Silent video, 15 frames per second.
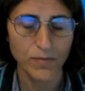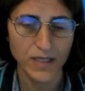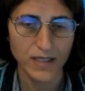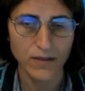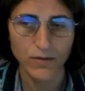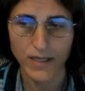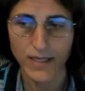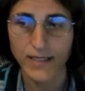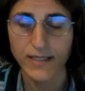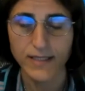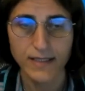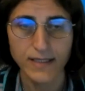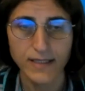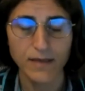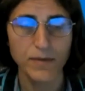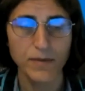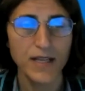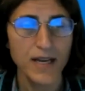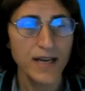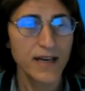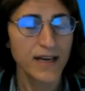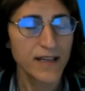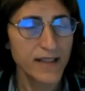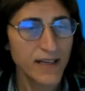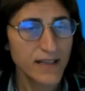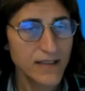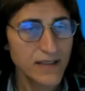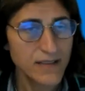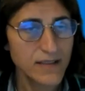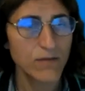Education Summit, and
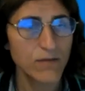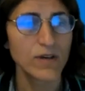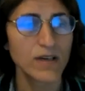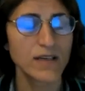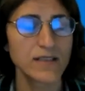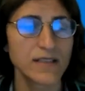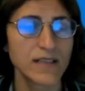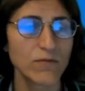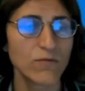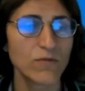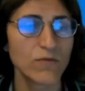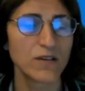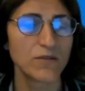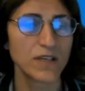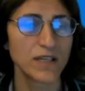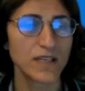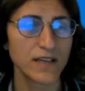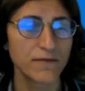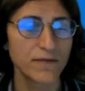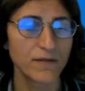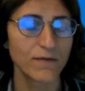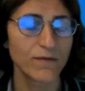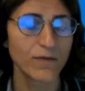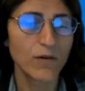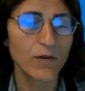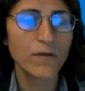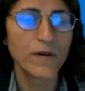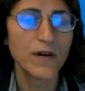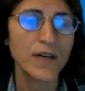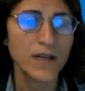that is the work stream where we have involved